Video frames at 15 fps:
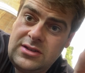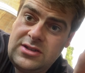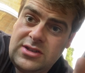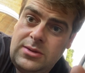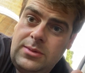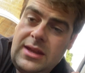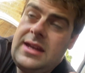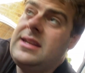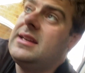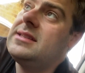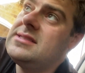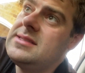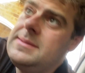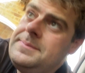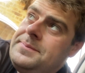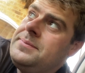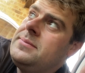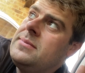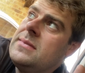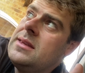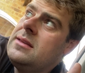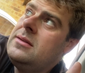to do then is,
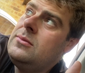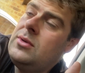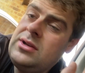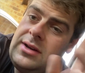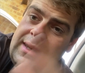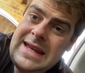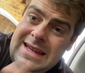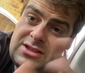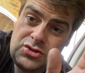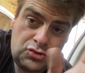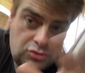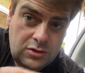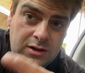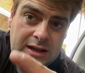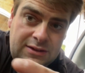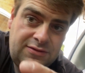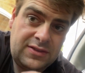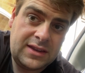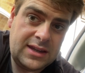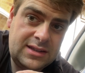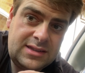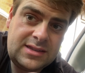when I next drive
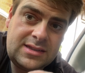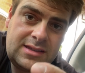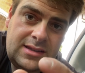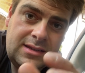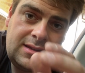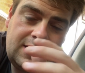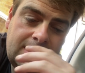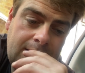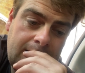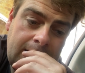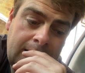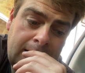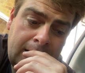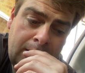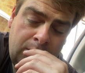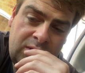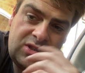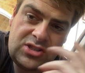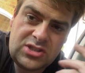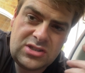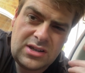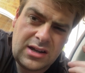this,
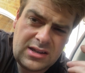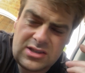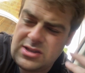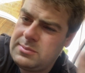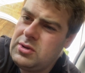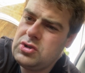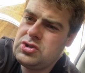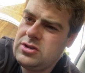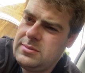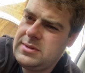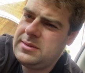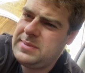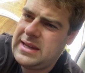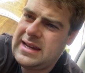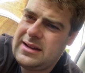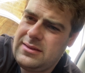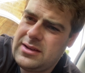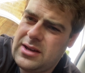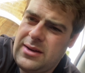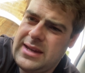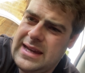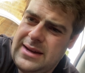because I'm not sure I'm going to be
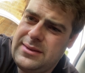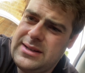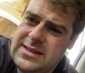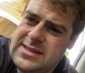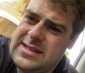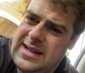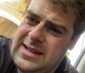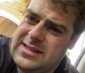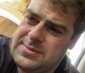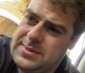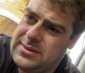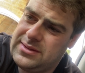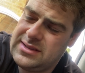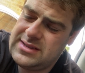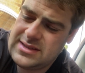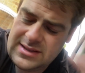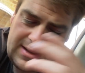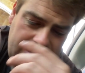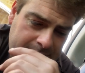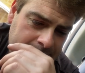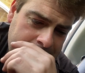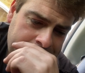going out in it today, to be honest,
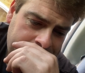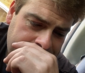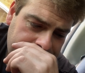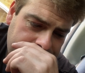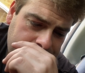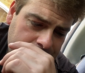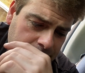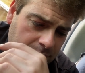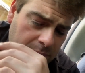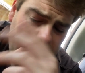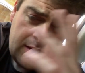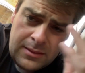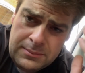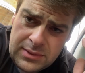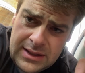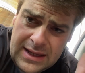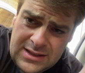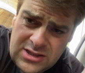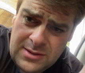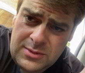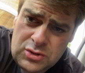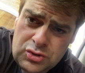but
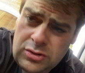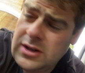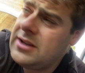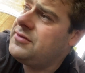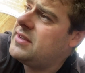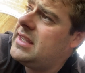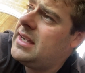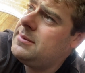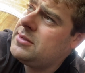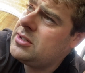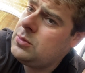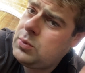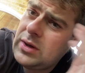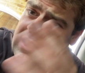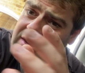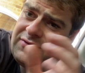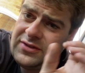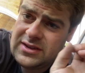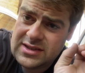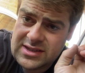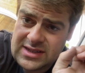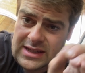next time I drive it, I'm going to wait
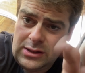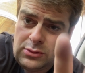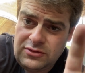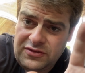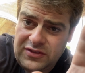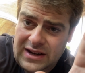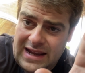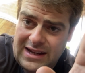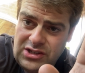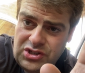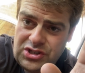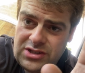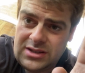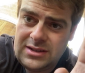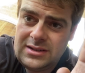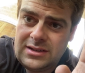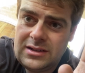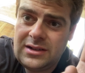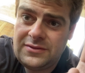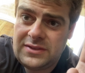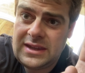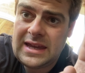for the single flash
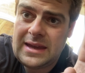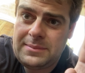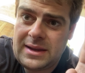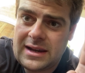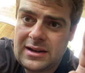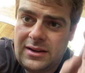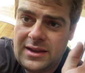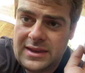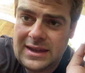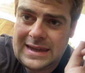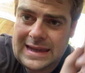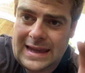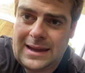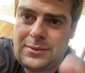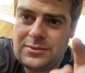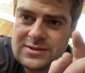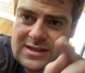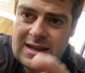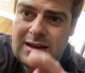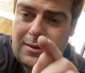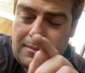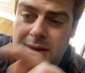of the airbag light, then count
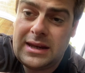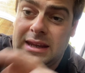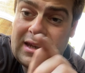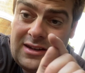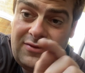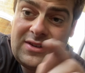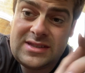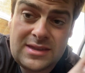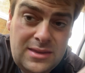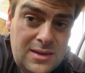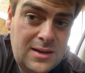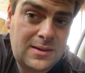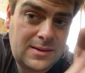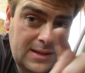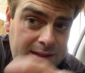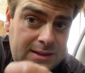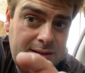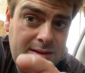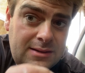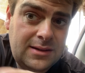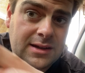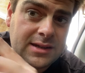how many, and if it's
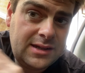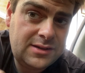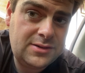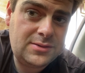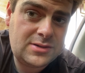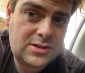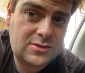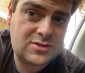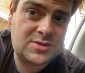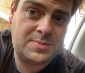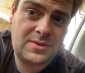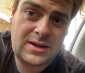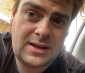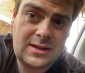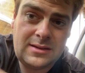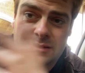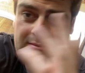9, I need a new clock spring.